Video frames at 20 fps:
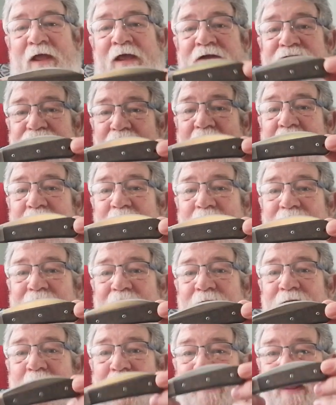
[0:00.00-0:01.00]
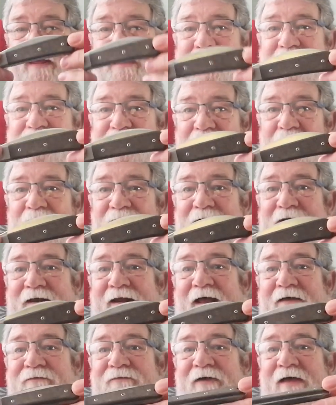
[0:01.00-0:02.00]
So I'm over the moon. I think it's a lovely
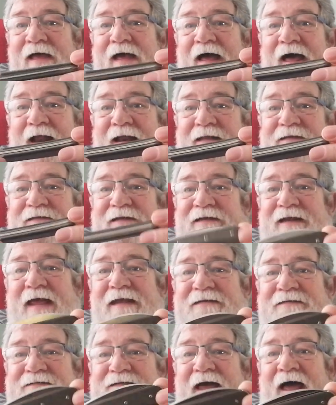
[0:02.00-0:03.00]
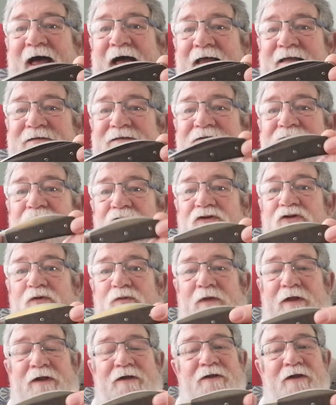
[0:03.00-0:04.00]
knife, and it's a nice task to do with it.